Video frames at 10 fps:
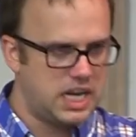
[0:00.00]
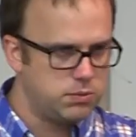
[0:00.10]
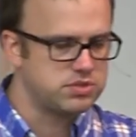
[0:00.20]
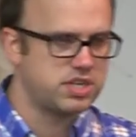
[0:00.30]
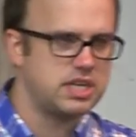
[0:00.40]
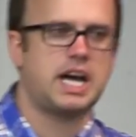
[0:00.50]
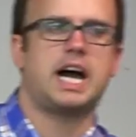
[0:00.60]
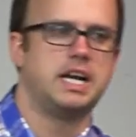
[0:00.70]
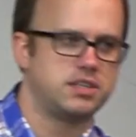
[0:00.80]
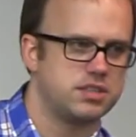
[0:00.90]
Now, he will
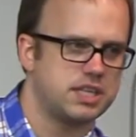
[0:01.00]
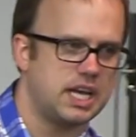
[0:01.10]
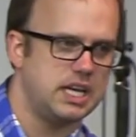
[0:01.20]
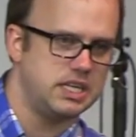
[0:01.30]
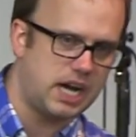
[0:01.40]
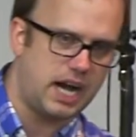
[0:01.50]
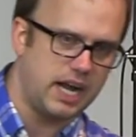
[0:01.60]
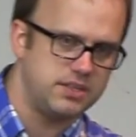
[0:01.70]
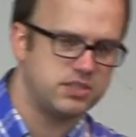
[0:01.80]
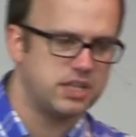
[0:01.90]
deny till the day he
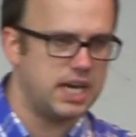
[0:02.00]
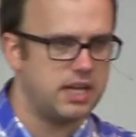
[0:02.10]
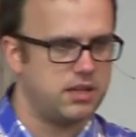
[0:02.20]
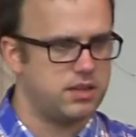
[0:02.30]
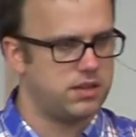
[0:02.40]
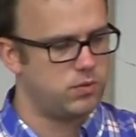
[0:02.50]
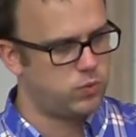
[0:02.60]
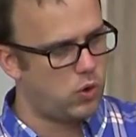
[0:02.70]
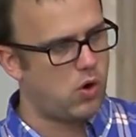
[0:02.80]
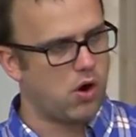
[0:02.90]
dies that the
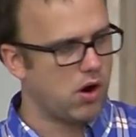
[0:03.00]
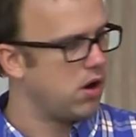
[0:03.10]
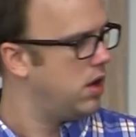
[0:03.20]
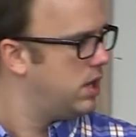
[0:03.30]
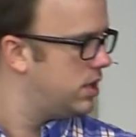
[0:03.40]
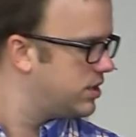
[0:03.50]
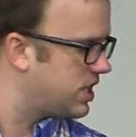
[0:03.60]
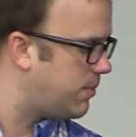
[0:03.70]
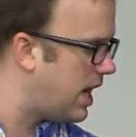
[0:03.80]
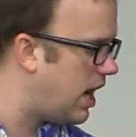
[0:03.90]
war
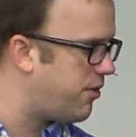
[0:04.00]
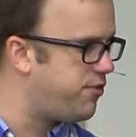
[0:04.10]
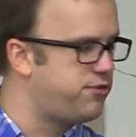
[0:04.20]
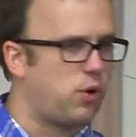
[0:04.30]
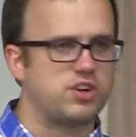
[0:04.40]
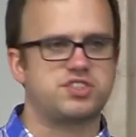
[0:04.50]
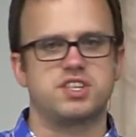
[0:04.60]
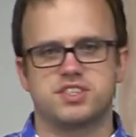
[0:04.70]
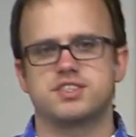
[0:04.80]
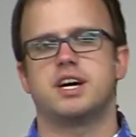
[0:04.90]
somehow
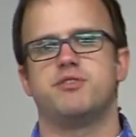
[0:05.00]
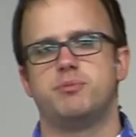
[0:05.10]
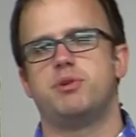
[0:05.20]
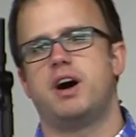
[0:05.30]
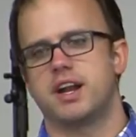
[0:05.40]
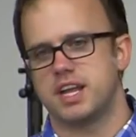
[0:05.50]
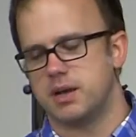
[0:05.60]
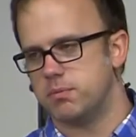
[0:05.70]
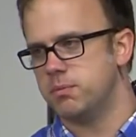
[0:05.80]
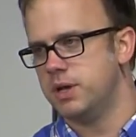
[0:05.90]
forced itself upon
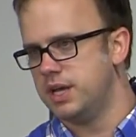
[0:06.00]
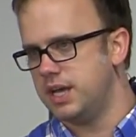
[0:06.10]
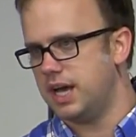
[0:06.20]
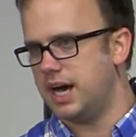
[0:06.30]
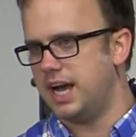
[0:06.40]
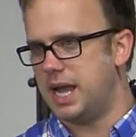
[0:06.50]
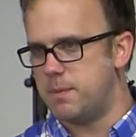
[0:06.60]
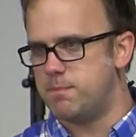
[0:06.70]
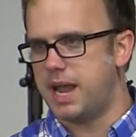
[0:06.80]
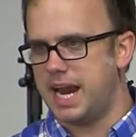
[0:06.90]
him
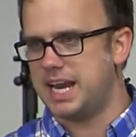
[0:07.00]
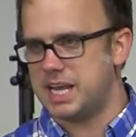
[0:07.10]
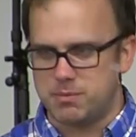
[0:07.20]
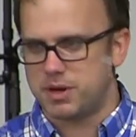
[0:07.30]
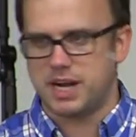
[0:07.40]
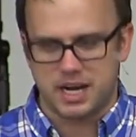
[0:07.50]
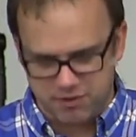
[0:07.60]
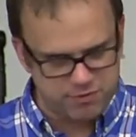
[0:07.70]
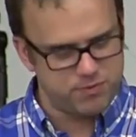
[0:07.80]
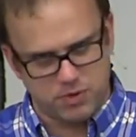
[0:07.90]
and made him
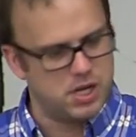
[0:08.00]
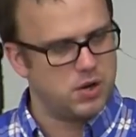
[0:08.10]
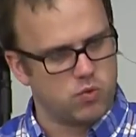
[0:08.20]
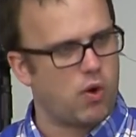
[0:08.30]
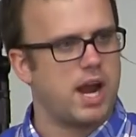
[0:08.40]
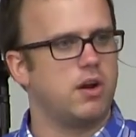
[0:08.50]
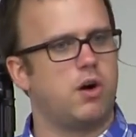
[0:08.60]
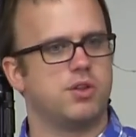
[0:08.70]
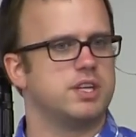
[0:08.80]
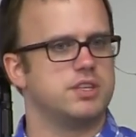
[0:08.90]
kind of
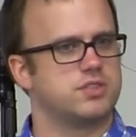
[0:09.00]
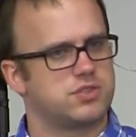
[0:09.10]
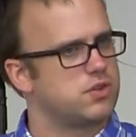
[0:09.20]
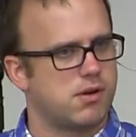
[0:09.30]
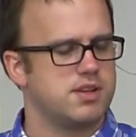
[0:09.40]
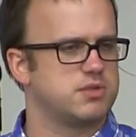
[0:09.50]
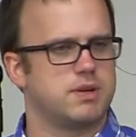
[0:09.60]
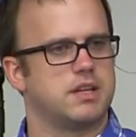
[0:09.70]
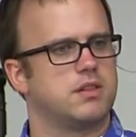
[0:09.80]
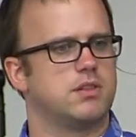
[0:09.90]
write all these
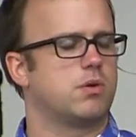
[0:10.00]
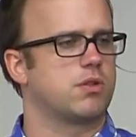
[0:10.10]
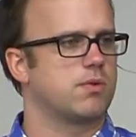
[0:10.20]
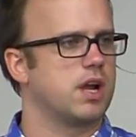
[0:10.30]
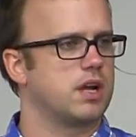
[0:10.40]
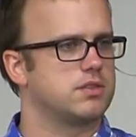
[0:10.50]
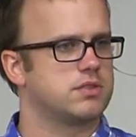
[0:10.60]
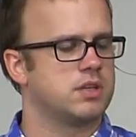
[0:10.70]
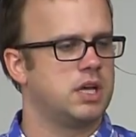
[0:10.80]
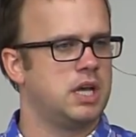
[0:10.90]
stories about Lord of the
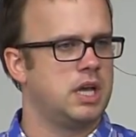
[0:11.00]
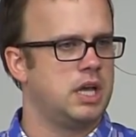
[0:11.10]
Rings.